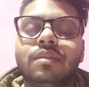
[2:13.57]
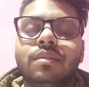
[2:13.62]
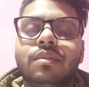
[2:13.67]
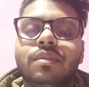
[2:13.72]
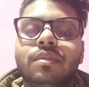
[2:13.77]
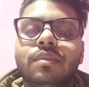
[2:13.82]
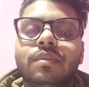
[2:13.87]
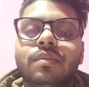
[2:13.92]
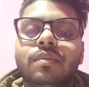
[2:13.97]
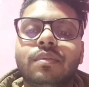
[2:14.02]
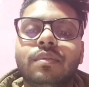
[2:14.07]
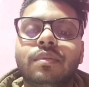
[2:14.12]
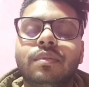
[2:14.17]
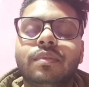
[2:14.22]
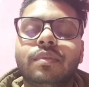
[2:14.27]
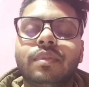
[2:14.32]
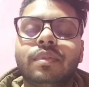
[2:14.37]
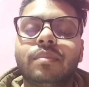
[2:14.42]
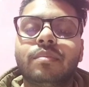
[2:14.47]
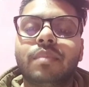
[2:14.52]
to
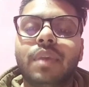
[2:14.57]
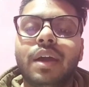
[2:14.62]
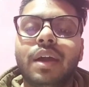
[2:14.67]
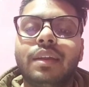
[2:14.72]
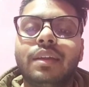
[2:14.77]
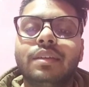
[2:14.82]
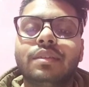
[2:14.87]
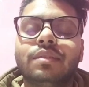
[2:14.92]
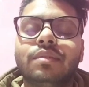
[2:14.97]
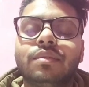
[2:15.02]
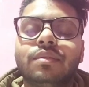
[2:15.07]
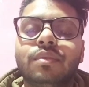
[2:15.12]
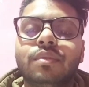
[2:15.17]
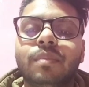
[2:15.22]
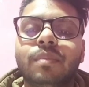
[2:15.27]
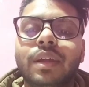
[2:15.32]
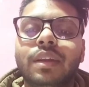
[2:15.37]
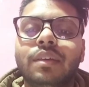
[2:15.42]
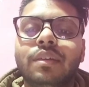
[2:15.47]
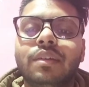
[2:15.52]
manage too
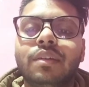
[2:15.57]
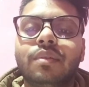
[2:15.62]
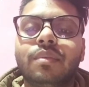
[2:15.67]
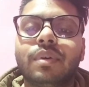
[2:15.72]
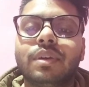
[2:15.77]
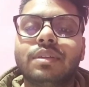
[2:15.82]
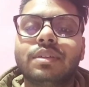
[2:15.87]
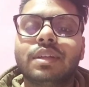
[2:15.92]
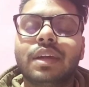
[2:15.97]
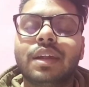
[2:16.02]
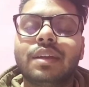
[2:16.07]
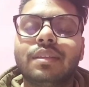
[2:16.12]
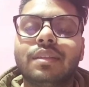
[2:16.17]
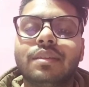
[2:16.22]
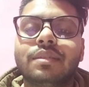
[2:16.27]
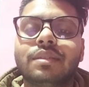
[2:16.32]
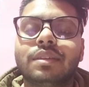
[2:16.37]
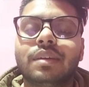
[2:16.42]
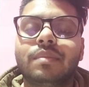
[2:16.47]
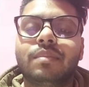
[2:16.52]
many requests at
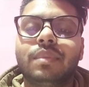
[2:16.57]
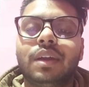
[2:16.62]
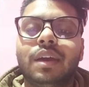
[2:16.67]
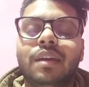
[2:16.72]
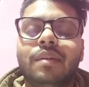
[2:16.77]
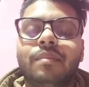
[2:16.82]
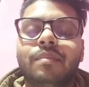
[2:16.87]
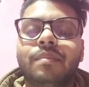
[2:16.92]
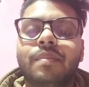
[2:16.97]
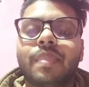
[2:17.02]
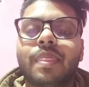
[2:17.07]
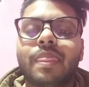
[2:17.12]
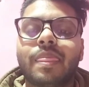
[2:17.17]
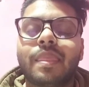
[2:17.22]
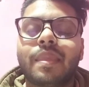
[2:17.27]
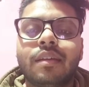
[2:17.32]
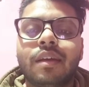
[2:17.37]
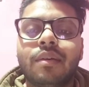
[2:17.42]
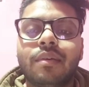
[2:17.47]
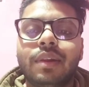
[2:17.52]
the same time.
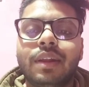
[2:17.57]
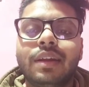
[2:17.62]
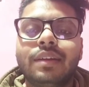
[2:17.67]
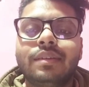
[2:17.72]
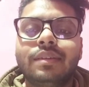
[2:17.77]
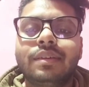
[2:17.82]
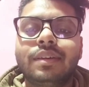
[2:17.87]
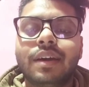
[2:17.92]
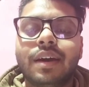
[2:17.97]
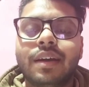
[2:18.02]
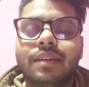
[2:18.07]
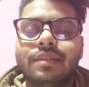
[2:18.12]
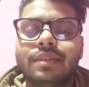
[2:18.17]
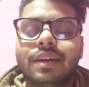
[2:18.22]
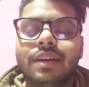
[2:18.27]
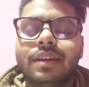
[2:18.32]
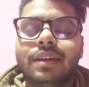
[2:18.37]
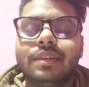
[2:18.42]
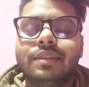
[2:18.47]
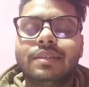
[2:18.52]
Now let us
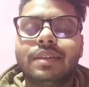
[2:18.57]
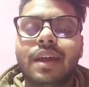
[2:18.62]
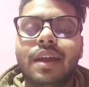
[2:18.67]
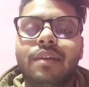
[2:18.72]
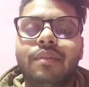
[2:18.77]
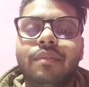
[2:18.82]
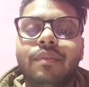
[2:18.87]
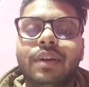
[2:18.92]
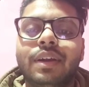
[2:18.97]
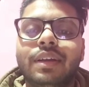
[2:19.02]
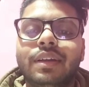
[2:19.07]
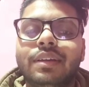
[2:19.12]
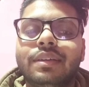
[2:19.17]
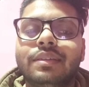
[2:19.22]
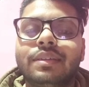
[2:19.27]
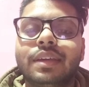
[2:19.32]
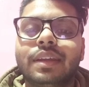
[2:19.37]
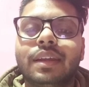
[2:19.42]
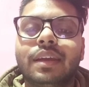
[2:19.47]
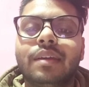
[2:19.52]
understand what
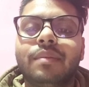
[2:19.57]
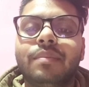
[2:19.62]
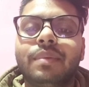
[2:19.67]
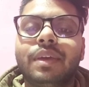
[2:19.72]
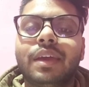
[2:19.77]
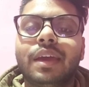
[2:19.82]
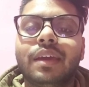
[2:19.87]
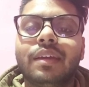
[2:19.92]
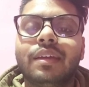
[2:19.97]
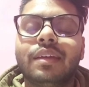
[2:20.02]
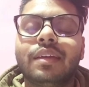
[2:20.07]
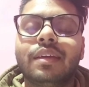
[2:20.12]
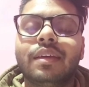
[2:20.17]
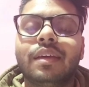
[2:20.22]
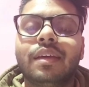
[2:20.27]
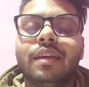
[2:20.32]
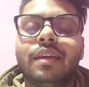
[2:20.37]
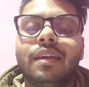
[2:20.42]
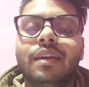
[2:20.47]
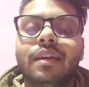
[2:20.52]
is an API.
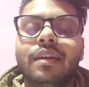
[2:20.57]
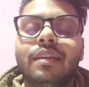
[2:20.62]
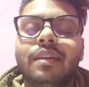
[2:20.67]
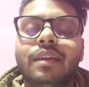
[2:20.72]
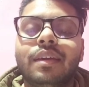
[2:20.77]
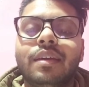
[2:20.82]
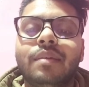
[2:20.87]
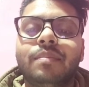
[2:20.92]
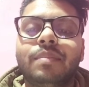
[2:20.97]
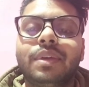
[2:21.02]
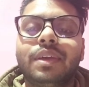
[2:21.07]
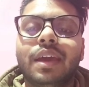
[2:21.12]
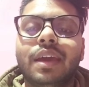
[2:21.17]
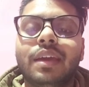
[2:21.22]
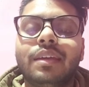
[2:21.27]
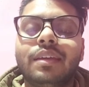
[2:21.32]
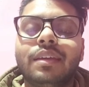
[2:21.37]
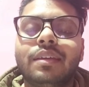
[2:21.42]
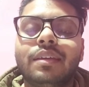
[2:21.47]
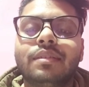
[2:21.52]
An
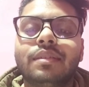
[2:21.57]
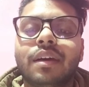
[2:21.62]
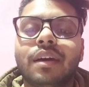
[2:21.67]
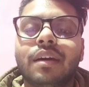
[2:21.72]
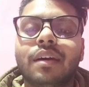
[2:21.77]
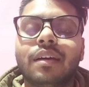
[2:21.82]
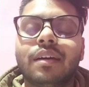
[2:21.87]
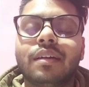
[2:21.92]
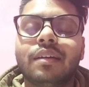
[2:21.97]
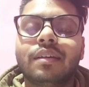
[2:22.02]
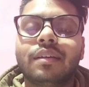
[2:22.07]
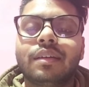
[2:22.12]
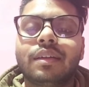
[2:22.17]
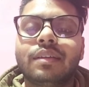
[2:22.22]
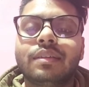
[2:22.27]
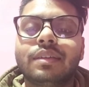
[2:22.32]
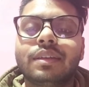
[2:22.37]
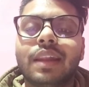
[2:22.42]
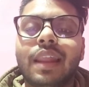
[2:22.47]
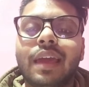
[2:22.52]
API
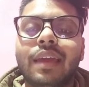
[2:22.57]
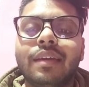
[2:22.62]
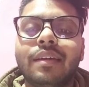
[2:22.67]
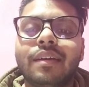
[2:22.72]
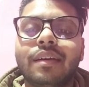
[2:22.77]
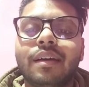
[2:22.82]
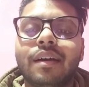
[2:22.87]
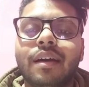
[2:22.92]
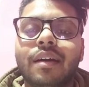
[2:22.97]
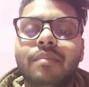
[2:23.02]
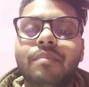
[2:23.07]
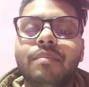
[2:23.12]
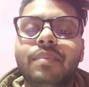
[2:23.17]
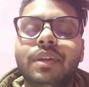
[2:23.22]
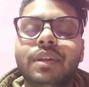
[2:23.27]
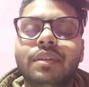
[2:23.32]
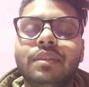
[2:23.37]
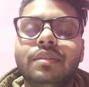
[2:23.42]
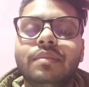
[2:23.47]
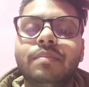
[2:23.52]
is like a
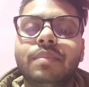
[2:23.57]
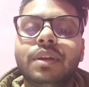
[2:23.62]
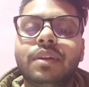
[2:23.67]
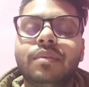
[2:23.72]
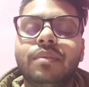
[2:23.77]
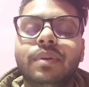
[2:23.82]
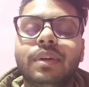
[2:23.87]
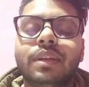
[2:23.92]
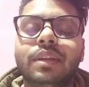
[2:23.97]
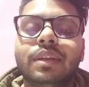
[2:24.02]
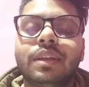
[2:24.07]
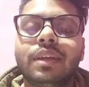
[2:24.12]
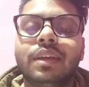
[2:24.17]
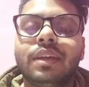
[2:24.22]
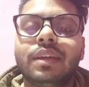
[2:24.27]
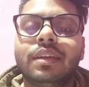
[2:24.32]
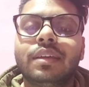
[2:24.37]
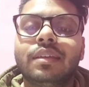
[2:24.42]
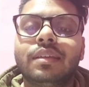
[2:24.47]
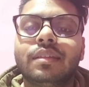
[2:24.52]
bridge between
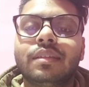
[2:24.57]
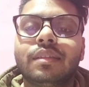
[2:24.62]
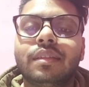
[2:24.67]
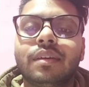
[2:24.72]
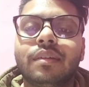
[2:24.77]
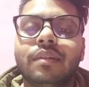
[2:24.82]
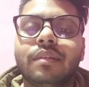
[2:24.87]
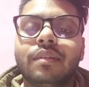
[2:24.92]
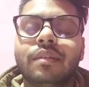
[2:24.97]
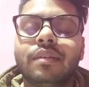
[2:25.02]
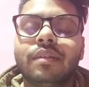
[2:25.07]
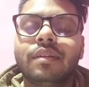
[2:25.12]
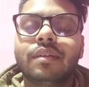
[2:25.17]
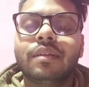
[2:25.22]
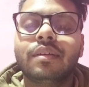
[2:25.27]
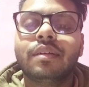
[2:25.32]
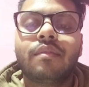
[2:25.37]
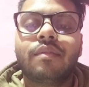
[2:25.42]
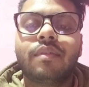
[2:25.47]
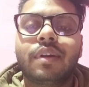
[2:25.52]
the
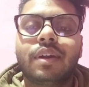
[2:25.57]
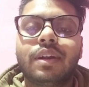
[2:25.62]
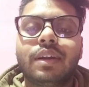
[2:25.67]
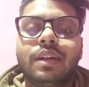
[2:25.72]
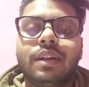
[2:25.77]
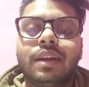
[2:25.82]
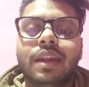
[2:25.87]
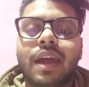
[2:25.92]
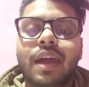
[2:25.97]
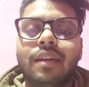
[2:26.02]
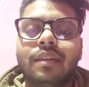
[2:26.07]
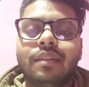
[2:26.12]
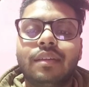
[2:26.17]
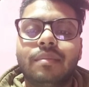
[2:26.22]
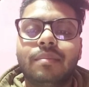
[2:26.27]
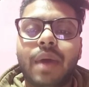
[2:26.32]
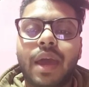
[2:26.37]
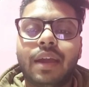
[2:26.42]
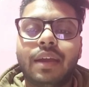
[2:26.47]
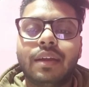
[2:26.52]
front end and
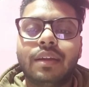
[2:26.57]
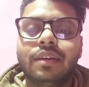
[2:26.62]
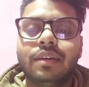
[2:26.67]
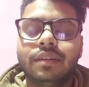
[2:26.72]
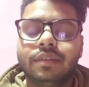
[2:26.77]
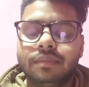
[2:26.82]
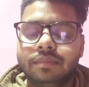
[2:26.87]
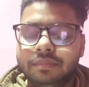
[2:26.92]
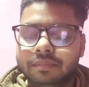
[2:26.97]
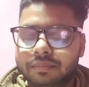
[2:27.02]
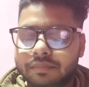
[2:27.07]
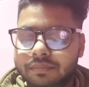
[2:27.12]
the back end.